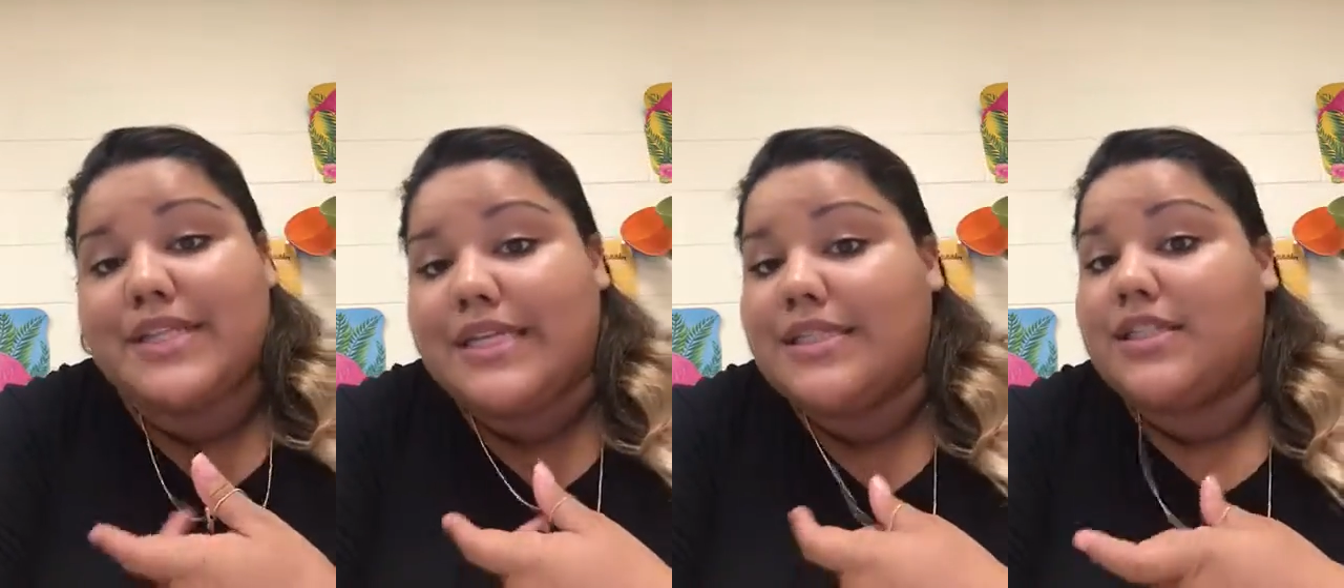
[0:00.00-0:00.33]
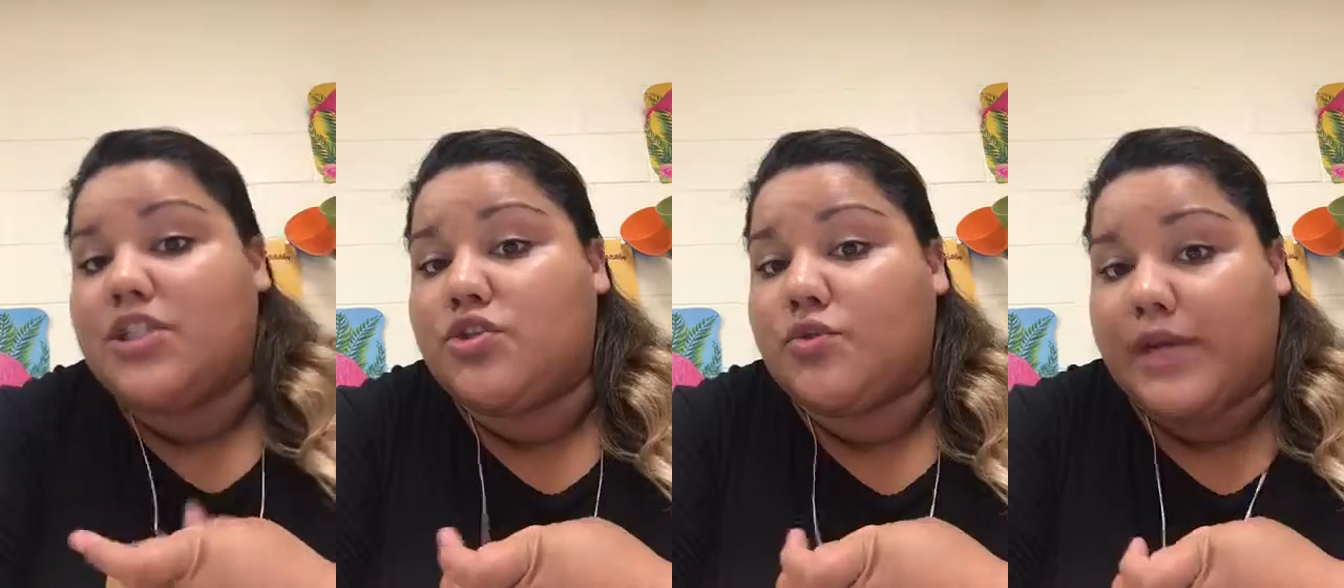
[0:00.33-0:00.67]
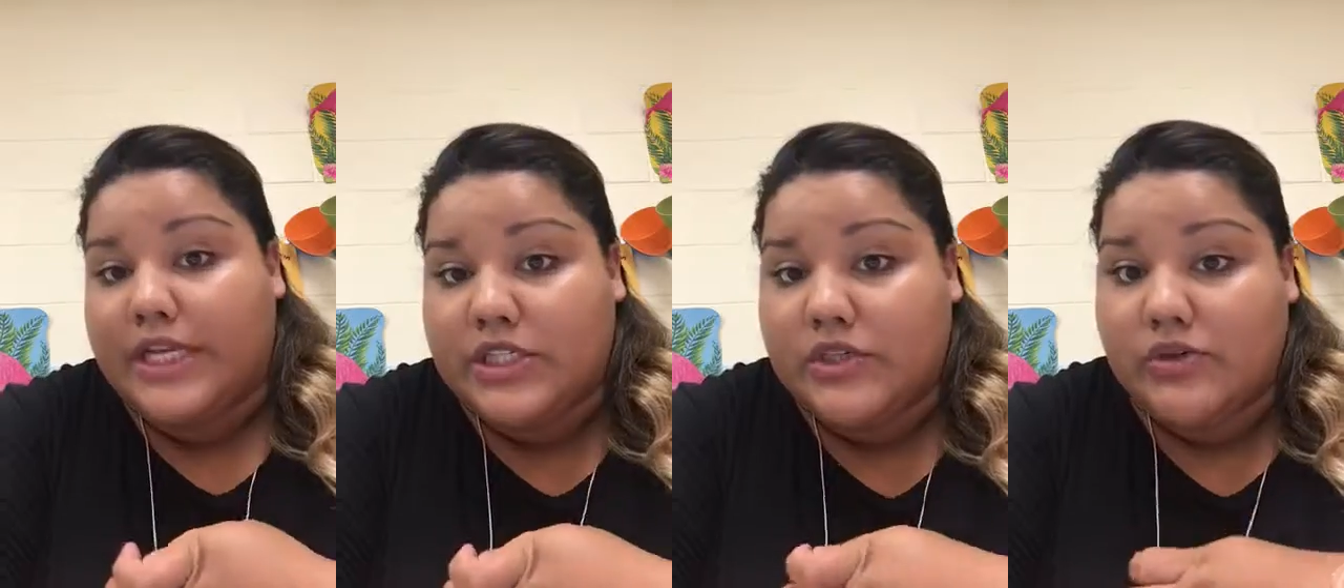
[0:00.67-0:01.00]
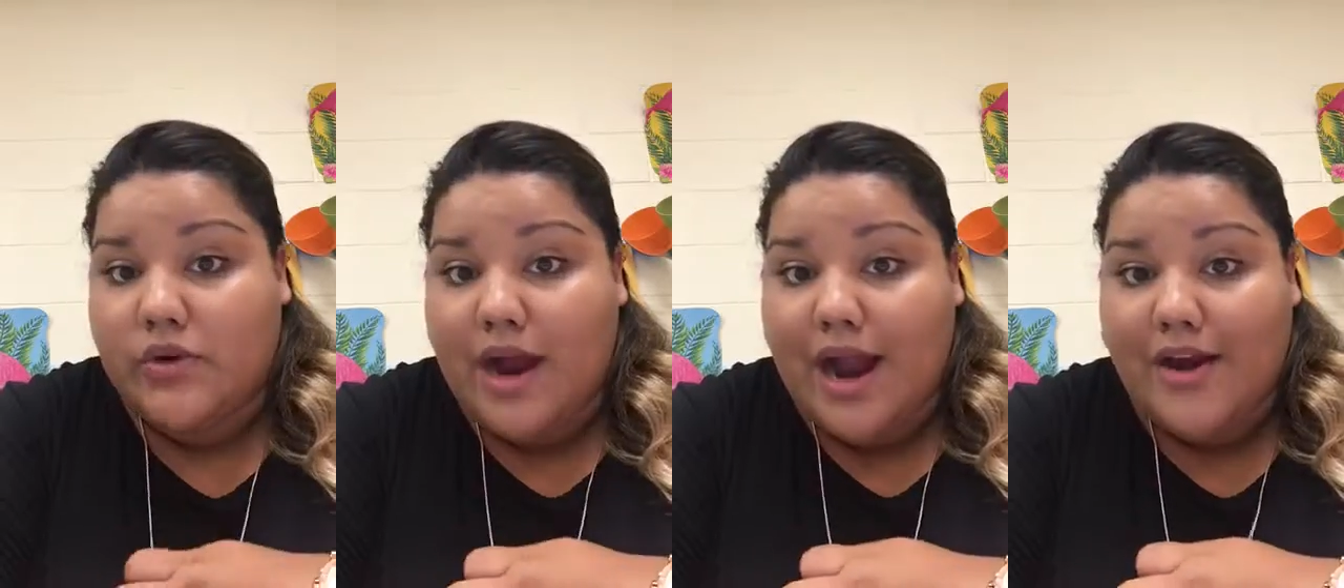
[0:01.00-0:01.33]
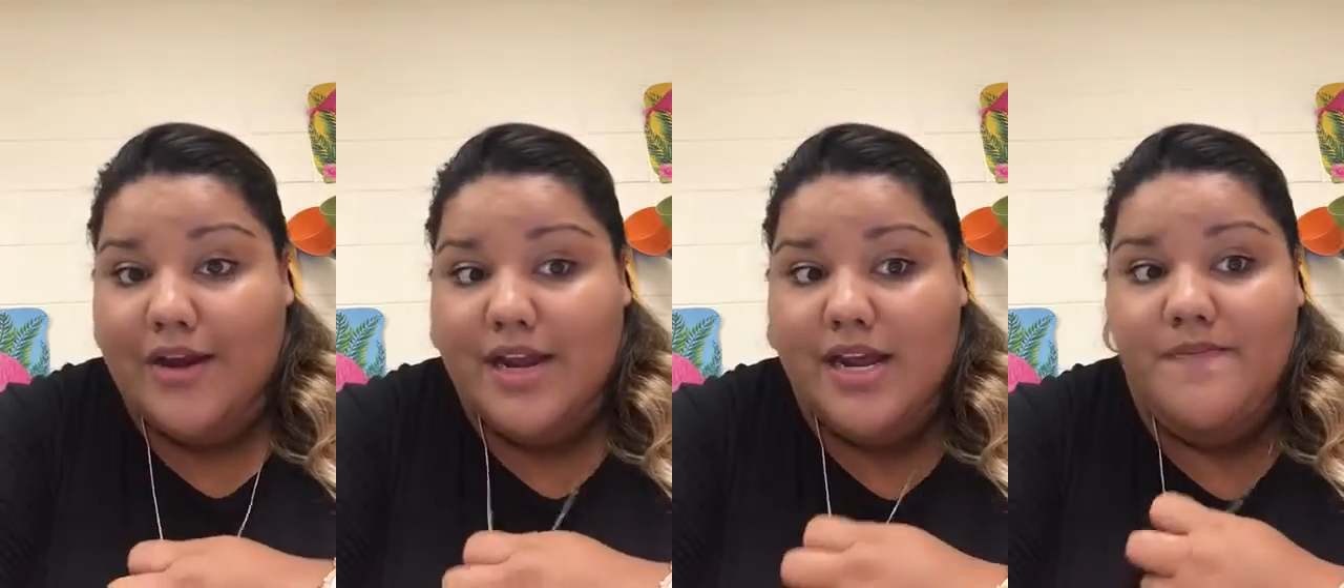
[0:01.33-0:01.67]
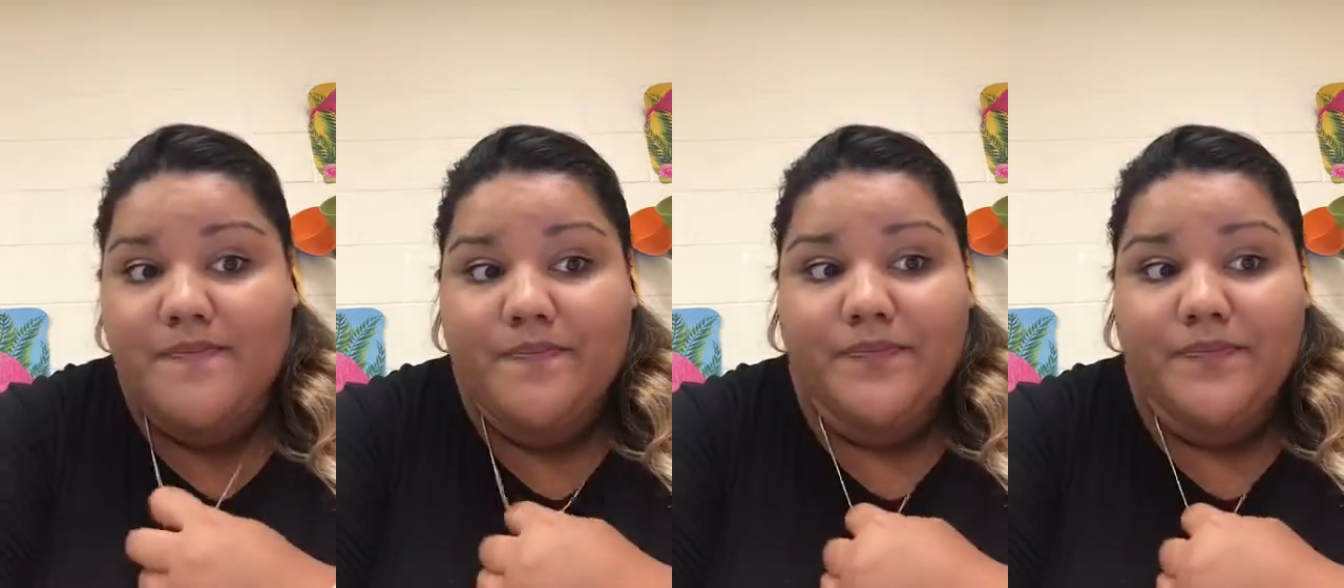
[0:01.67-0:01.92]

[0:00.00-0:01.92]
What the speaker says: that's situational irony.